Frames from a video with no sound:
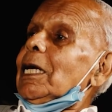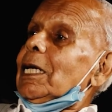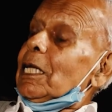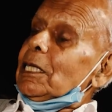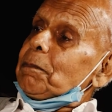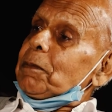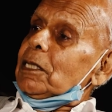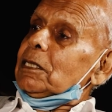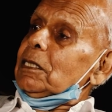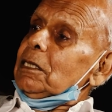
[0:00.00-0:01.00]
Another
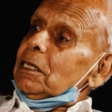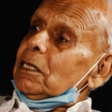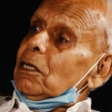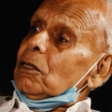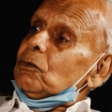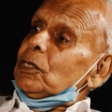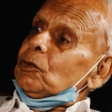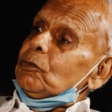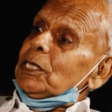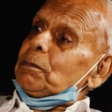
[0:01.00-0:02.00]
person with
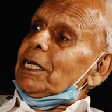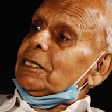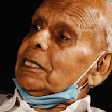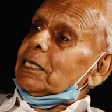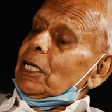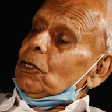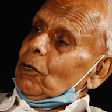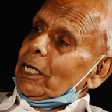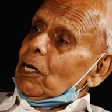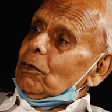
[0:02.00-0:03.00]
which blessings I go
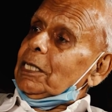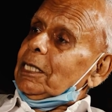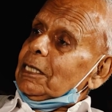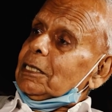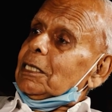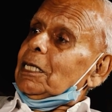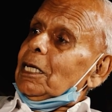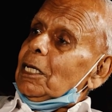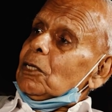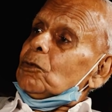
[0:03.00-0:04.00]
around is,
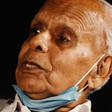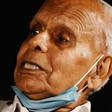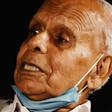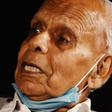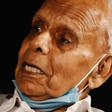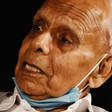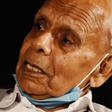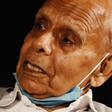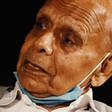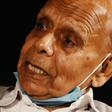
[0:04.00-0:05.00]
who is
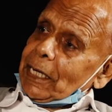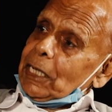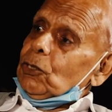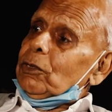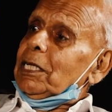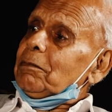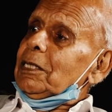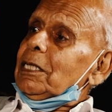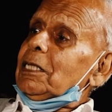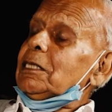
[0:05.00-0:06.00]
second to him,
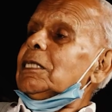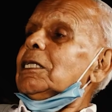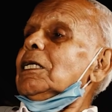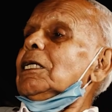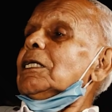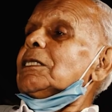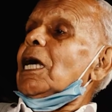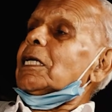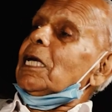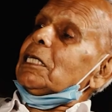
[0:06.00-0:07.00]
is
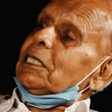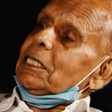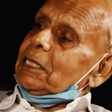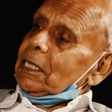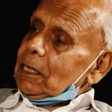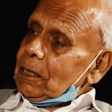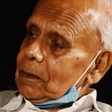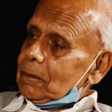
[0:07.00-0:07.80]
Sakyat Rizin.